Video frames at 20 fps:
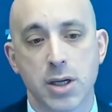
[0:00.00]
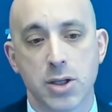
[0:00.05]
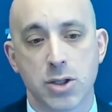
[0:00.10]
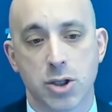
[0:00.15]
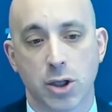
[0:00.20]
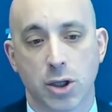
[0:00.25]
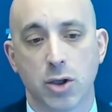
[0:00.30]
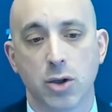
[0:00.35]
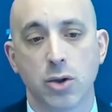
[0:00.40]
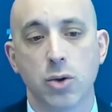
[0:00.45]

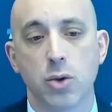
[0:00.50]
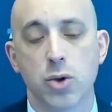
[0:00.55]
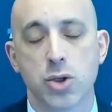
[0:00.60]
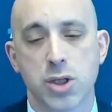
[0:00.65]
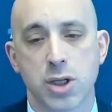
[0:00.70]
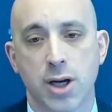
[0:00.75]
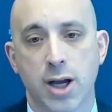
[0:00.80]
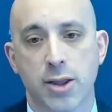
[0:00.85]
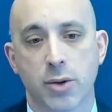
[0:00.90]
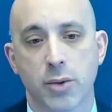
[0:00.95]
to coups
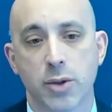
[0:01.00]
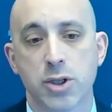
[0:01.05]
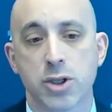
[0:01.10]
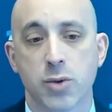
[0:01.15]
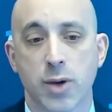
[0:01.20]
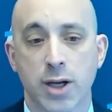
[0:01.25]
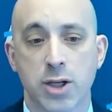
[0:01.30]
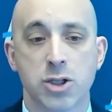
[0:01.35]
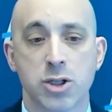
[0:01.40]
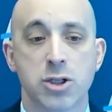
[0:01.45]
and other
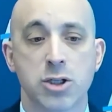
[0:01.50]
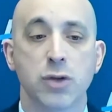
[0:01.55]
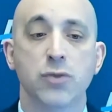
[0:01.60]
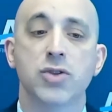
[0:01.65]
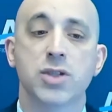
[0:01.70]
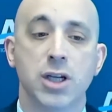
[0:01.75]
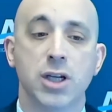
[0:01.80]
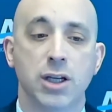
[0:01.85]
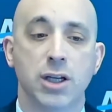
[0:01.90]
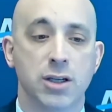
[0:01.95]
insurrections you've
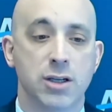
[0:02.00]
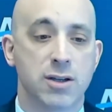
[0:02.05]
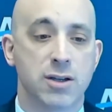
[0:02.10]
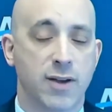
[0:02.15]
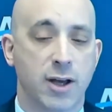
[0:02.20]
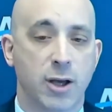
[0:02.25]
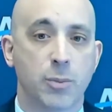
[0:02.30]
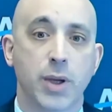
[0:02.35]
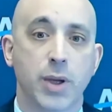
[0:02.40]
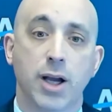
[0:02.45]
seen in
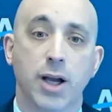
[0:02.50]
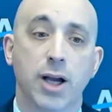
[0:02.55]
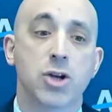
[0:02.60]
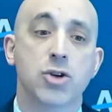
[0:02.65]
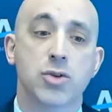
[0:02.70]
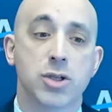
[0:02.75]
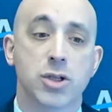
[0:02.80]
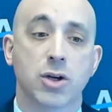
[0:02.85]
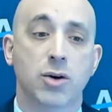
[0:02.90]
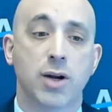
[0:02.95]
developing
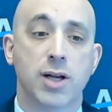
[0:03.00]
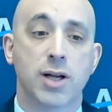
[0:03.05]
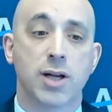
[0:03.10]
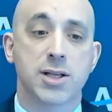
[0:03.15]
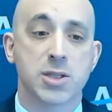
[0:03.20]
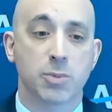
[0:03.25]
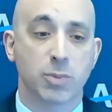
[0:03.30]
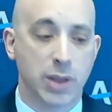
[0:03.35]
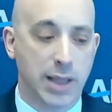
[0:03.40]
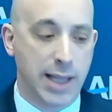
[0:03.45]
countries across the
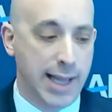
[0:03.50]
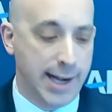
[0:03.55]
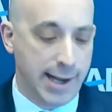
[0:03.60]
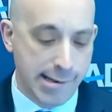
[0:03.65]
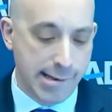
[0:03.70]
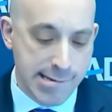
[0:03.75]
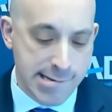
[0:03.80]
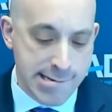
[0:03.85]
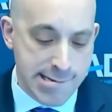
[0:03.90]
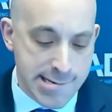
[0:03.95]
planet.
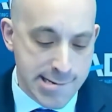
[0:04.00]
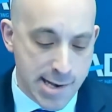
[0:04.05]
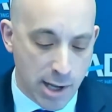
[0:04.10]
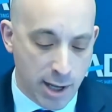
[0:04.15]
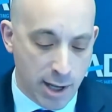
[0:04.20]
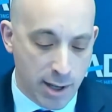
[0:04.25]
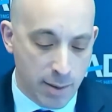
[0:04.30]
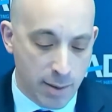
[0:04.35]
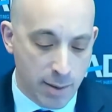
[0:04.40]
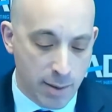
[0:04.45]
It did, yes.